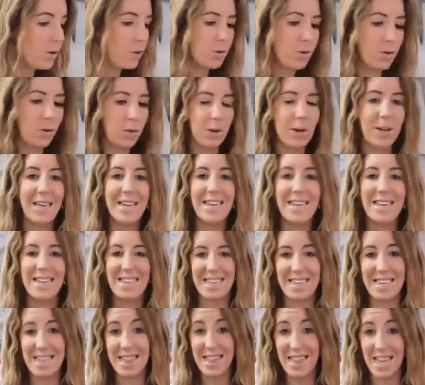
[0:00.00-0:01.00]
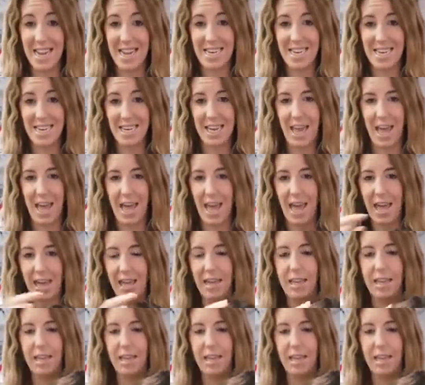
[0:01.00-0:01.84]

your synthetic hair,